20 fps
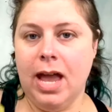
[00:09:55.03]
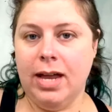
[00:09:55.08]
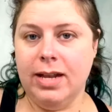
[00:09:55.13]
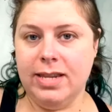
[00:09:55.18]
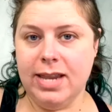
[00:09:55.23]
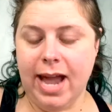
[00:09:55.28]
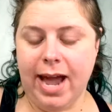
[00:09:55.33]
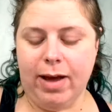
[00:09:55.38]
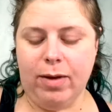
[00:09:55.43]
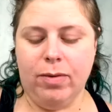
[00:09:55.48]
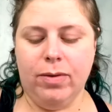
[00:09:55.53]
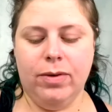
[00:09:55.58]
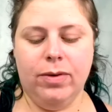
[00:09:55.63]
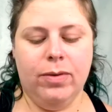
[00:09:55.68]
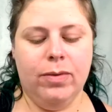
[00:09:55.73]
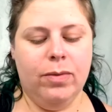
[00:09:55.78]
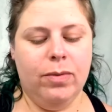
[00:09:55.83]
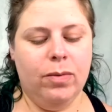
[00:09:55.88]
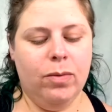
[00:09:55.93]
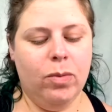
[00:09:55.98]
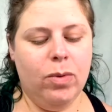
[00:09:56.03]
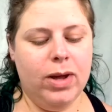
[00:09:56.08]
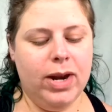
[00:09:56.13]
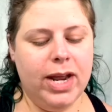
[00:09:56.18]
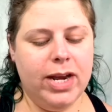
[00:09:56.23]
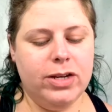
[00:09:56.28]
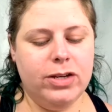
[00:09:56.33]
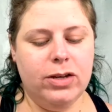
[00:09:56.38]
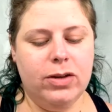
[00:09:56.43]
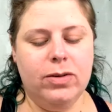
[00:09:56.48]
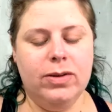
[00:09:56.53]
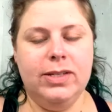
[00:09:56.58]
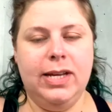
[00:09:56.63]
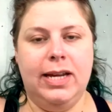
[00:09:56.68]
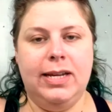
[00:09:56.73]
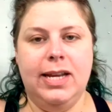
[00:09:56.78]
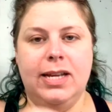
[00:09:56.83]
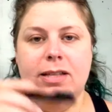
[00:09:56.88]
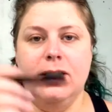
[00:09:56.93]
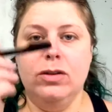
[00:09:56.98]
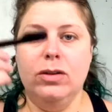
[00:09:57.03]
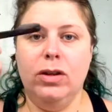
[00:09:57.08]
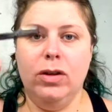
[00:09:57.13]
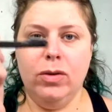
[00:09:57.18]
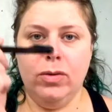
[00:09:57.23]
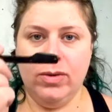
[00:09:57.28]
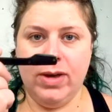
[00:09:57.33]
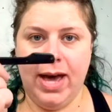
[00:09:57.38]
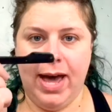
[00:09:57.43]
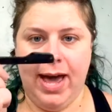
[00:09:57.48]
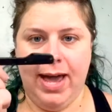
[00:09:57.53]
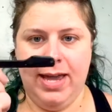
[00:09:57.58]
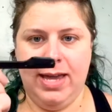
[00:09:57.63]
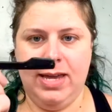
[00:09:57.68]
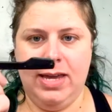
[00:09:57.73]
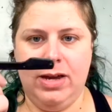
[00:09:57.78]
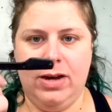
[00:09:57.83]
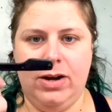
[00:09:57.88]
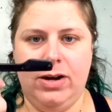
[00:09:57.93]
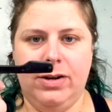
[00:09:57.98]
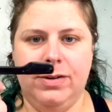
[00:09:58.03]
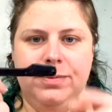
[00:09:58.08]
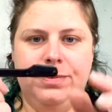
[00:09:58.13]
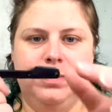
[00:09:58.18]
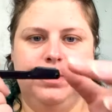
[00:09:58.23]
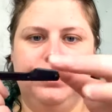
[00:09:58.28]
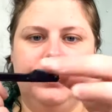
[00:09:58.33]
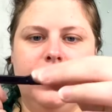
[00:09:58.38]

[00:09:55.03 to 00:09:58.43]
now what I do is I take the little guy here,